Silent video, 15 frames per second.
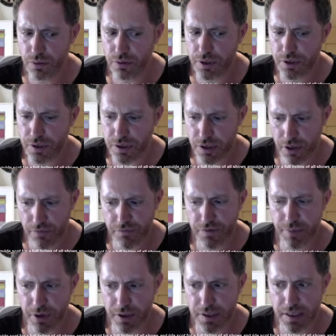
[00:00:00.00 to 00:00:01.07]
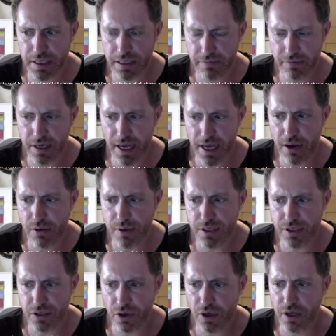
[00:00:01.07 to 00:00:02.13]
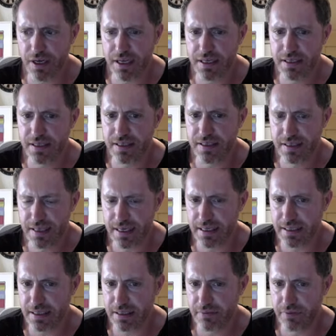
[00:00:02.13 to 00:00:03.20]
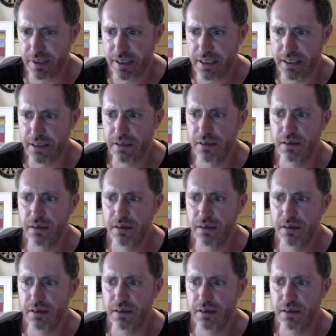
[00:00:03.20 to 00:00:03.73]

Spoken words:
the Conservative Party even now is not an instinctively